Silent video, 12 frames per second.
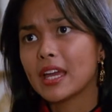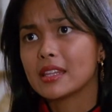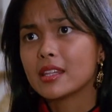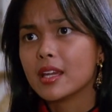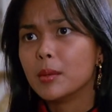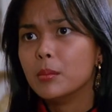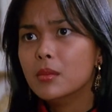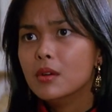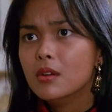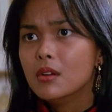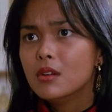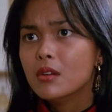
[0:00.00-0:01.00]
at them.
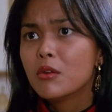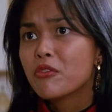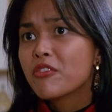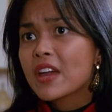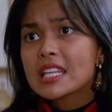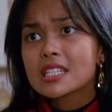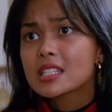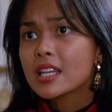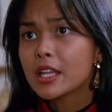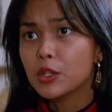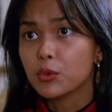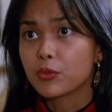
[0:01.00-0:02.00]
Faces
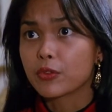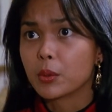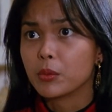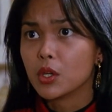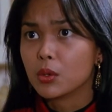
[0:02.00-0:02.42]
hidden from